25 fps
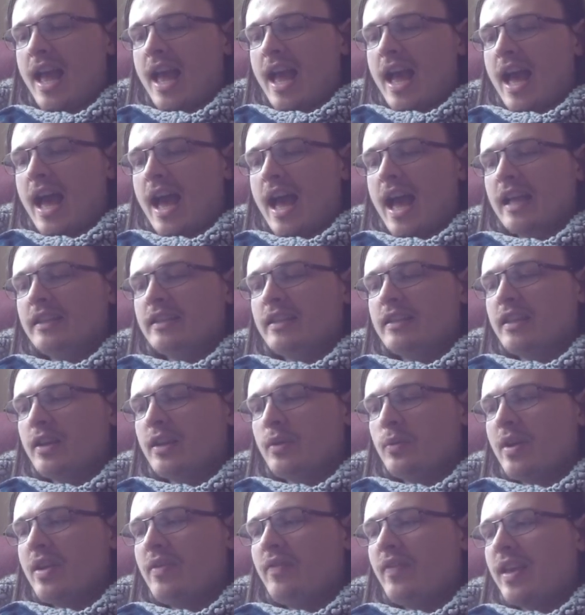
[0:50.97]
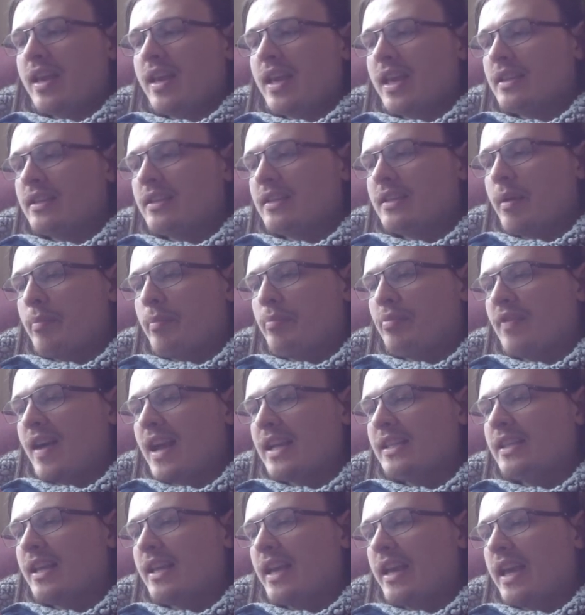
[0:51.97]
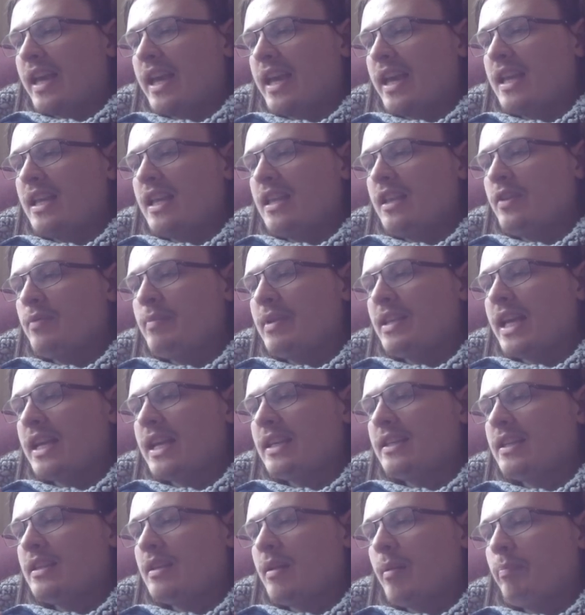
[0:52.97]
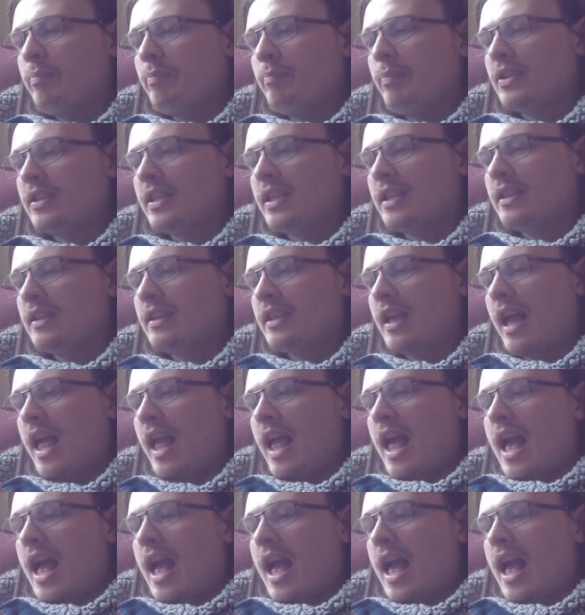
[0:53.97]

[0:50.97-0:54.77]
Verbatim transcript: And with its bright illuminated button